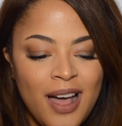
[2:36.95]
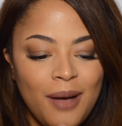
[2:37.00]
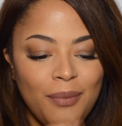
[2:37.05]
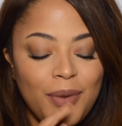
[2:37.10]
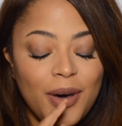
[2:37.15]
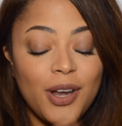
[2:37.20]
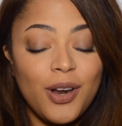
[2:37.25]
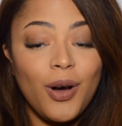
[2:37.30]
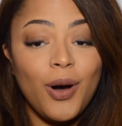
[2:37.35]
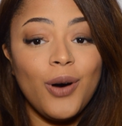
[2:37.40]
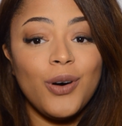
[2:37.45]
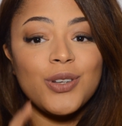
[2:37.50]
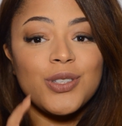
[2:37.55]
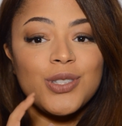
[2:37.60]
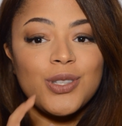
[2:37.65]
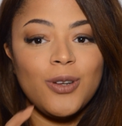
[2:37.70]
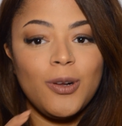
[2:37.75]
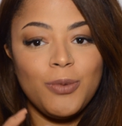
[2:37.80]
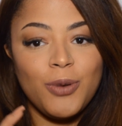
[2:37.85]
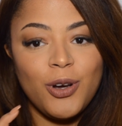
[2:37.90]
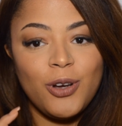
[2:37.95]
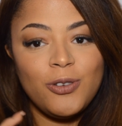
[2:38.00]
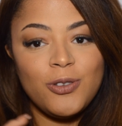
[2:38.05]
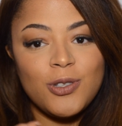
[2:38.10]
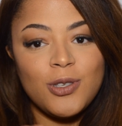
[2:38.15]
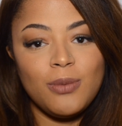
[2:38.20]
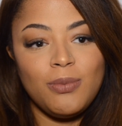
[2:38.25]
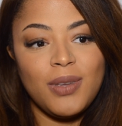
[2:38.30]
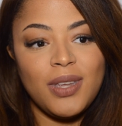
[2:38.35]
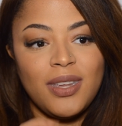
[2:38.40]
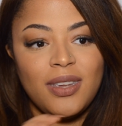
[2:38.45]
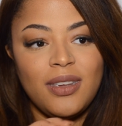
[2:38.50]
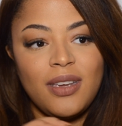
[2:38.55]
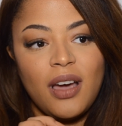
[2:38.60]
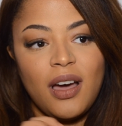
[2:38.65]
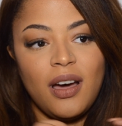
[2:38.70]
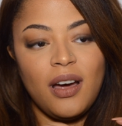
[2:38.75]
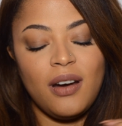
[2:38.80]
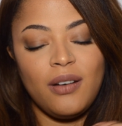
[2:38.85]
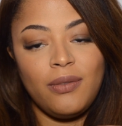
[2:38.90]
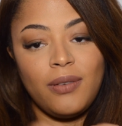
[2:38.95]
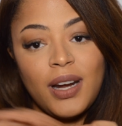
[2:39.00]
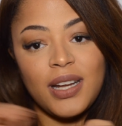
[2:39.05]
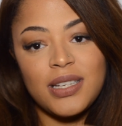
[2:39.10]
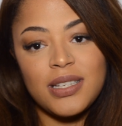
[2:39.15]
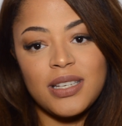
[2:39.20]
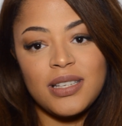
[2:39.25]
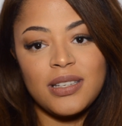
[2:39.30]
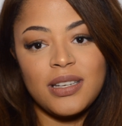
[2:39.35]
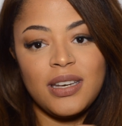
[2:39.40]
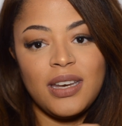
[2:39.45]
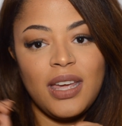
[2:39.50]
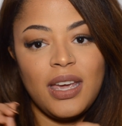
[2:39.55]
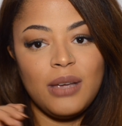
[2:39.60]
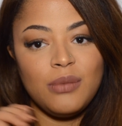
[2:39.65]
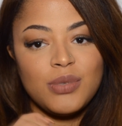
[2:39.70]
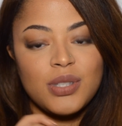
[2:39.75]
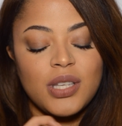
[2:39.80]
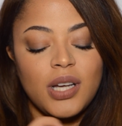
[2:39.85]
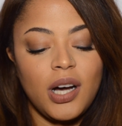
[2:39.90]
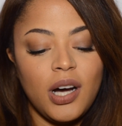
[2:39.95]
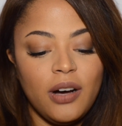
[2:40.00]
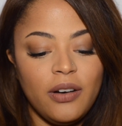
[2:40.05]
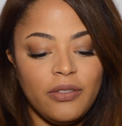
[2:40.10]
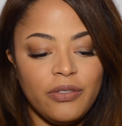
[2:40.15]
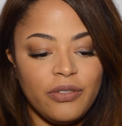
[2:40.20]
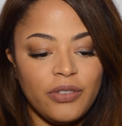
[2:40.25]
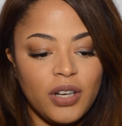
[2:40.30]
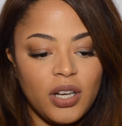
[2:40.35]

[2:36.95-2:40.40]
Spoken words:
but also I'm going to be writing the names of